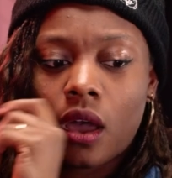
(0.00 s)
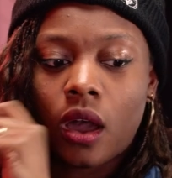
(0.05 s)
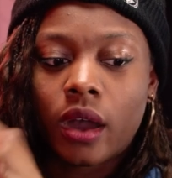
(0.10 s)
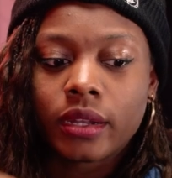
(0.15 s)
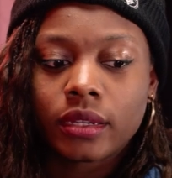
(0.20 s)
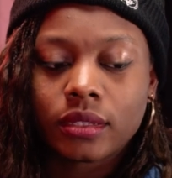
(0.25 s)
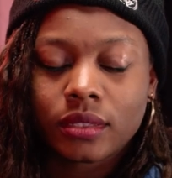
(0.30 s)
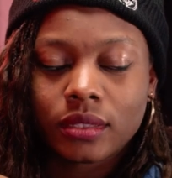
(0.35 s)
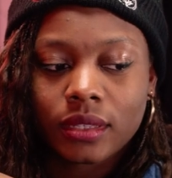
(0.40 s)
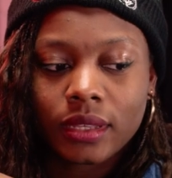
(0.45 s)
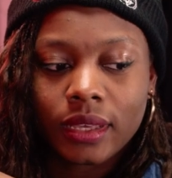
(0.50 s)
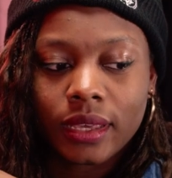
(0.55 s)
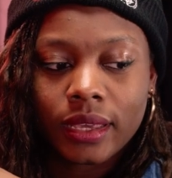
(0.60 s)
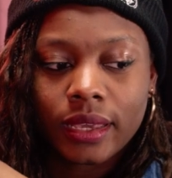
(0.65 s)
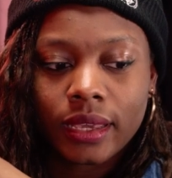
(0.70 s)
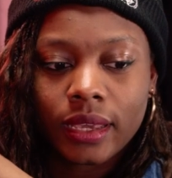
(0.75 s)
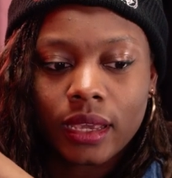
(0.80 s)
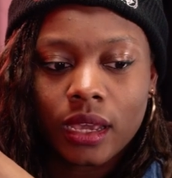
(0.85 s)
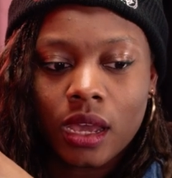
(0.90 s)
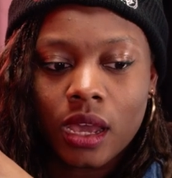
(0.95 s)

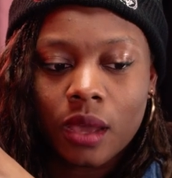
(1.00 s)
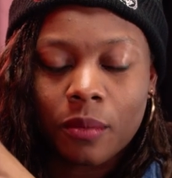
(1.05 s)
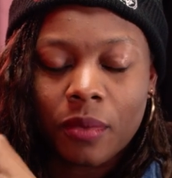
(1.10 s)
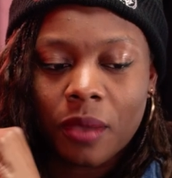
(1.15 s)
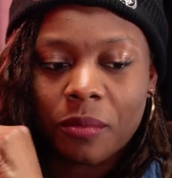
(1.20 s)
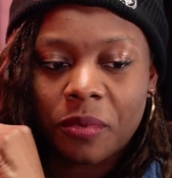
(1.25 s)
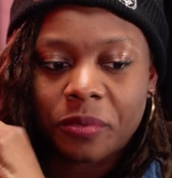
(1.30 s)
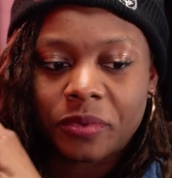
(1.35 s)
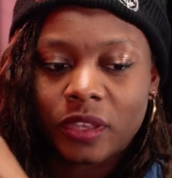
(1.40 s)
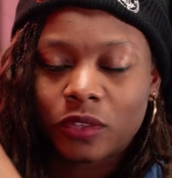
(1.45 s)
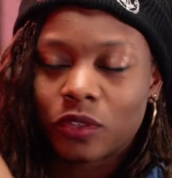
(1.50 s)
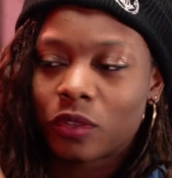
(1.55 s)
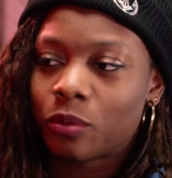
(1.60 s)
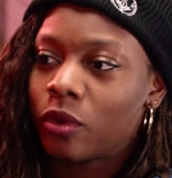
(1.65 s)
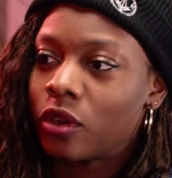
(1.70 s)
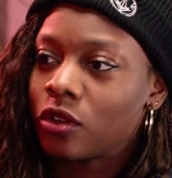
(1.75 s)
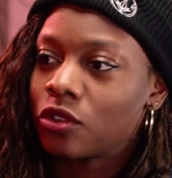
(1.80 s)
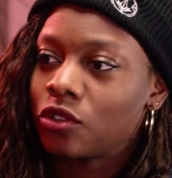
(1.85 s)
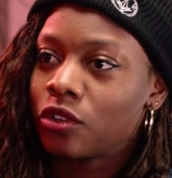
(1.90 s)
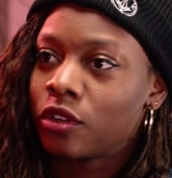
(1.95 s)
Honestly, um, I'm obsessed
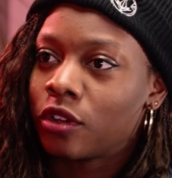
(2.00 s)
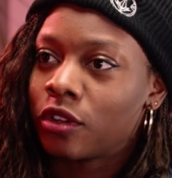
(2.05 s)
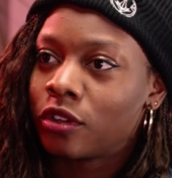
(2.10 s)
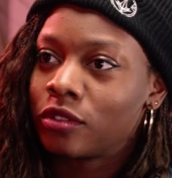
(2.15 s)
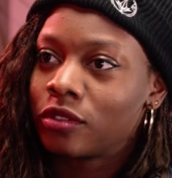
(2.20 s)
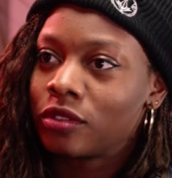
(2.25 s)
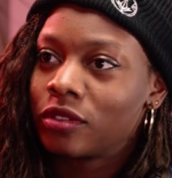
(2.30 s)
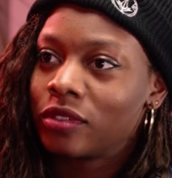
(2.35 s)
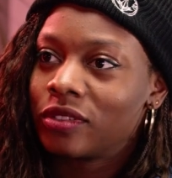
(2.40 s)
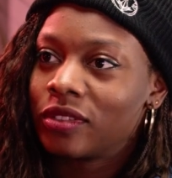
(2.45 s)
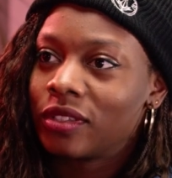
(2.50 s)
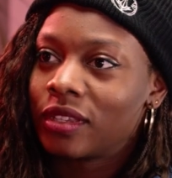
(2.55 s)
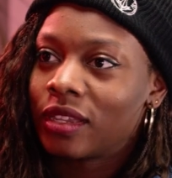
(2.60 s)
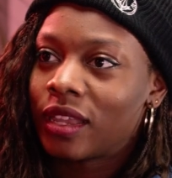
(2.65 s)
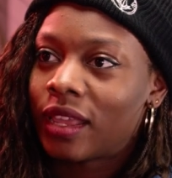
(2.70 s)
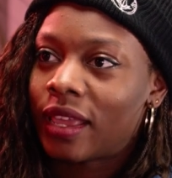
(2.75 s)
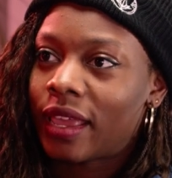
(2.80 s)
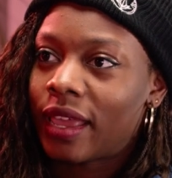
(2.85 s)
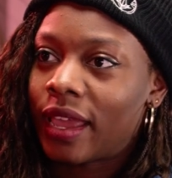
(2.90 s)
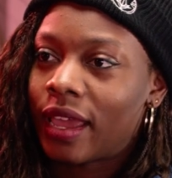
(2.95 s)
with Bong Joon-ho
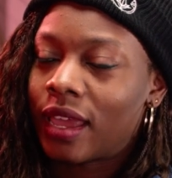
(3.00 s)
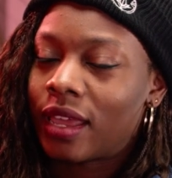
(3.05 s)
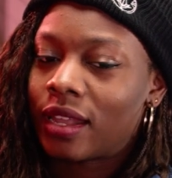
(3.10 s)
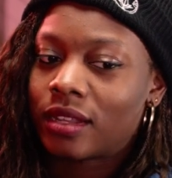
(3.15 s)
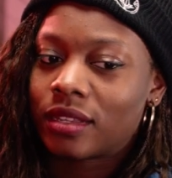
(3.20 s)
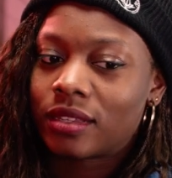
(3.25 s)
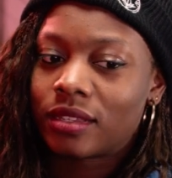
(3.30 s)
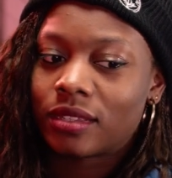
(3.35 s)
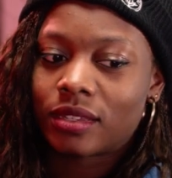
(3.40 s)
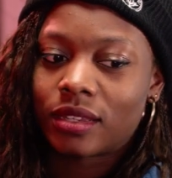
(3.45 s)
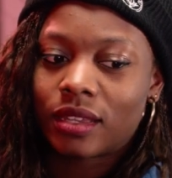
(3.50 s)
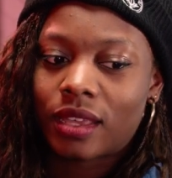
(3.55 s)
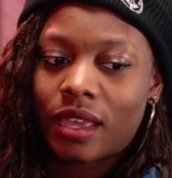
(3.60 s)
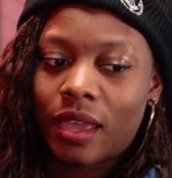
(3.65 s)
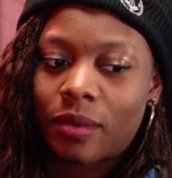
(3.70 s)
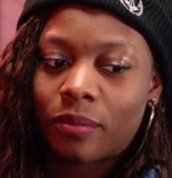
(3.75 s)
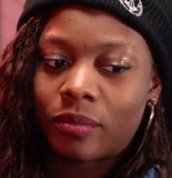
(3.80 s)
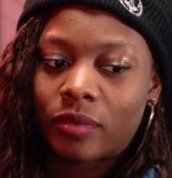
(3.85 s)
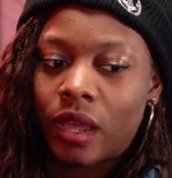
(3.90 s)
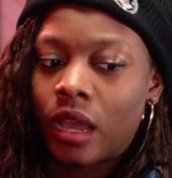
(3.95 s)
and
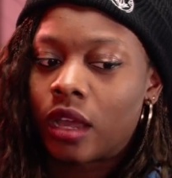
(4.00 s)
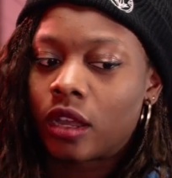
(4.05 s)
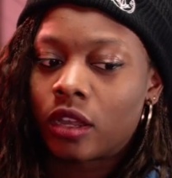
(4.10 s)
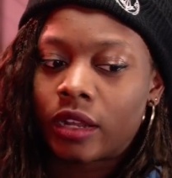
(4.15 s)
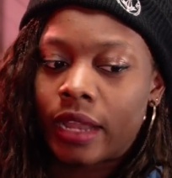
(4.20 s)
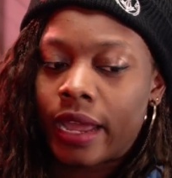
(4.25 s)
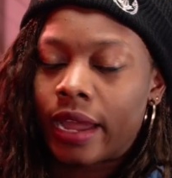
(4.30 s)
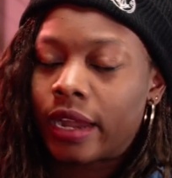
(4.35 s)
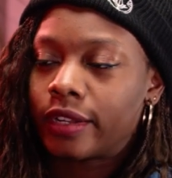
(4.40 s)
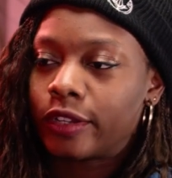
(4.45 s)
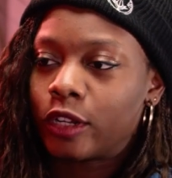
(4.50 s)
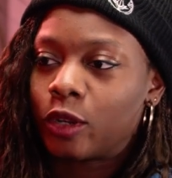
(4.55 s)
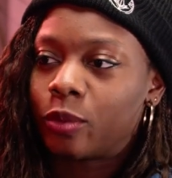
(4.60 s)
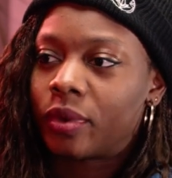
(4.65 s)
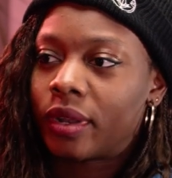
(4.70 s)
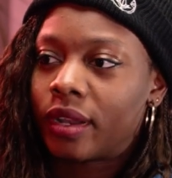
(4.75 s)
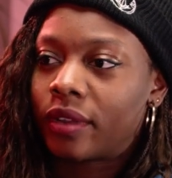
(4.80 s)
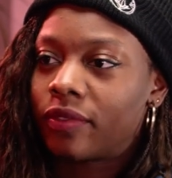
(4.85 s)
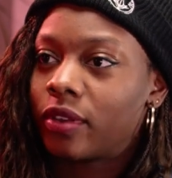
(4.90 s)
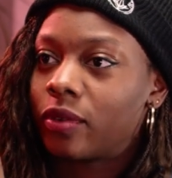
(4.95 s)
I'm not a good actor,
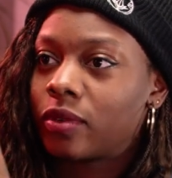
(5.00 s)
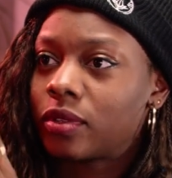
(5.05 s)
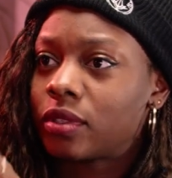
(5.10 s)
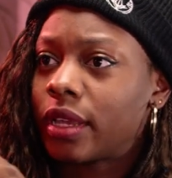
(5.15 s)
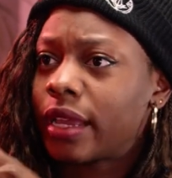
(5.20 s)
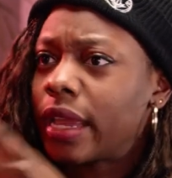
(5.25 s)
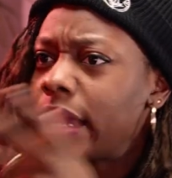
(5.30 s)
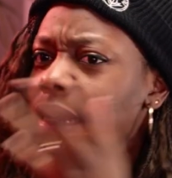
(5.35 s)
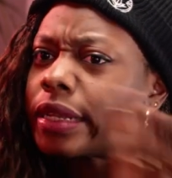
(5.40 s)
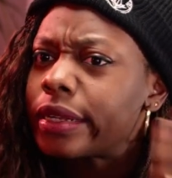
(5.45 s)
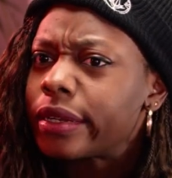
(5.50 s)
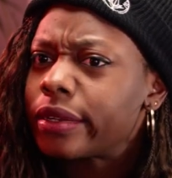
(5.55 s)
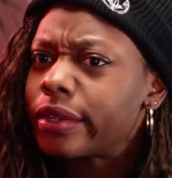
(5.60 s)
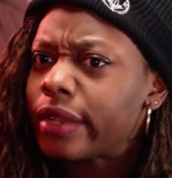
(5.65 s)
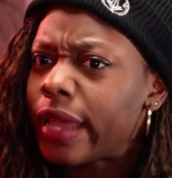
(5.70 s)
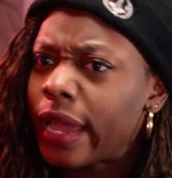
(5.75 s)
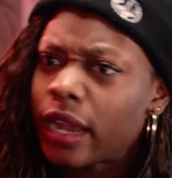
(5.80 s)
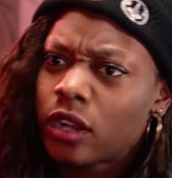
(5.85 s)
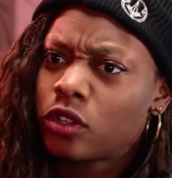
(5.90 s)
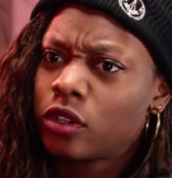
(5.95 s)
but if he was like, I needed
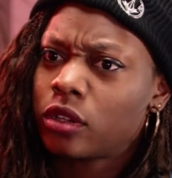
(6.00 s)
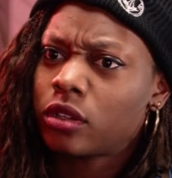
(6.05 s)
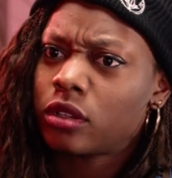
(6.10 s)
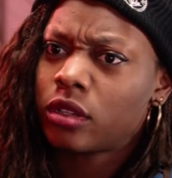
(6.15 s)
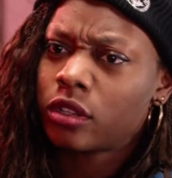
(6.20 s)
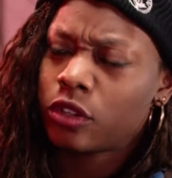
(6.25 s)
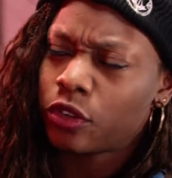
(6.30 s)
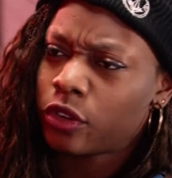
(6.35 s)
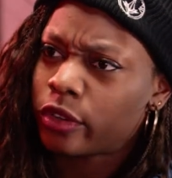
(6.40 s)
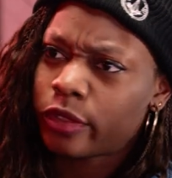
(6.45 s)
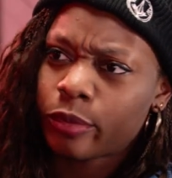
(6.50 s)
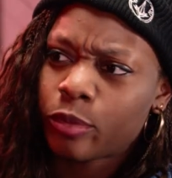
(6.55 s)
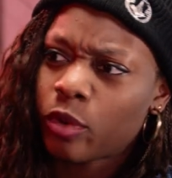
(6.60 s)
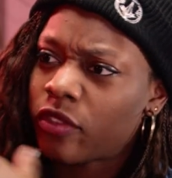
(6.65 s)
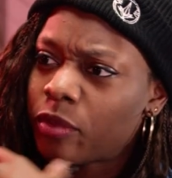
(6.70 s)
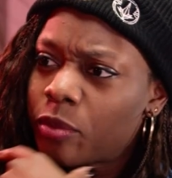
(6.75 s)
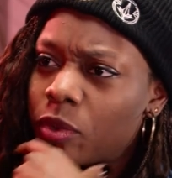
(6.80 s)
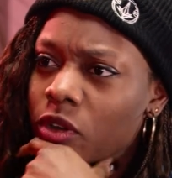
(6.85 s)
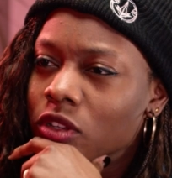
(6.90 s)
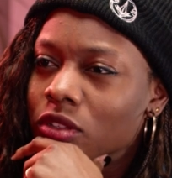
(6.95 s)
an actor and you were the
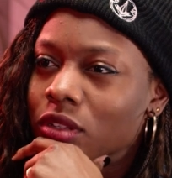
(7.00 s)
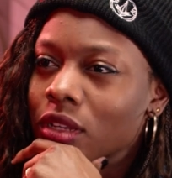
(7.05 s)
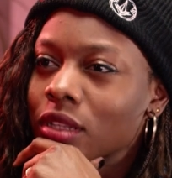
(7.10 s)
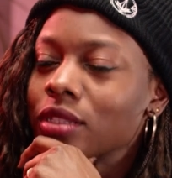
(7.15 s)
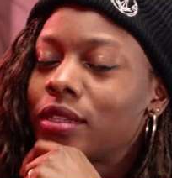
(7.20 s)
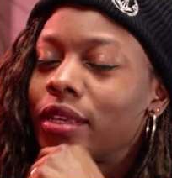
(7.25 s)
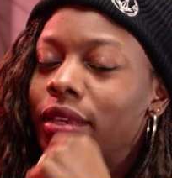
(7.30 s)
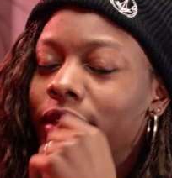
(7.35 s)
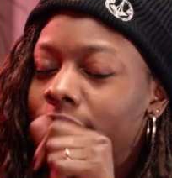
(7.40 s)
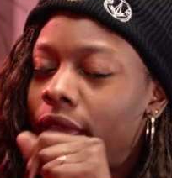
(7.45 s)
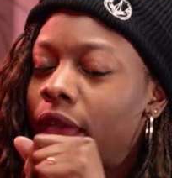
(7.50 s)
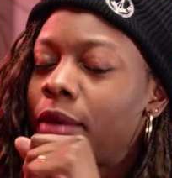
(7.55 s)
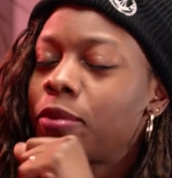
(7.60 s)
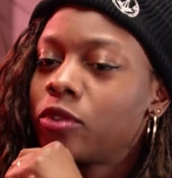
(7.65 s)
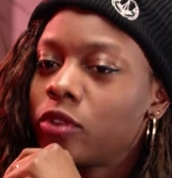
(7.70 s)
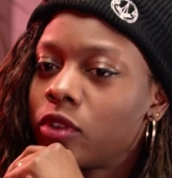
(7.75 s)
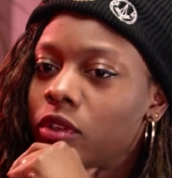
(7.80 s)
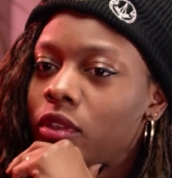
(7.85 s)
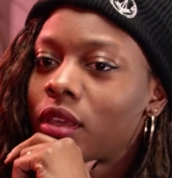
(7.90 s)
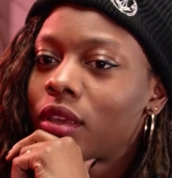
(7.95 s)
perfect person, I'd say
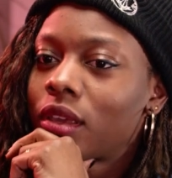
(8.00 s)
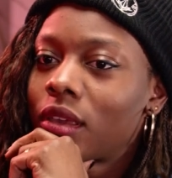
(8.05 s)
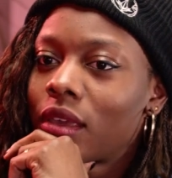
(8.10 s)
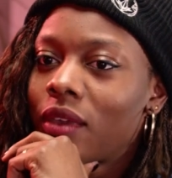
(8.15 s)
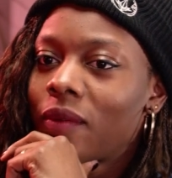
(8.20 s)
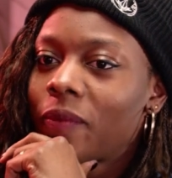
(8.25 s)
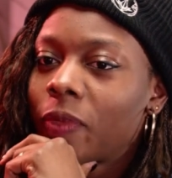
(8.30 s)
absolutely.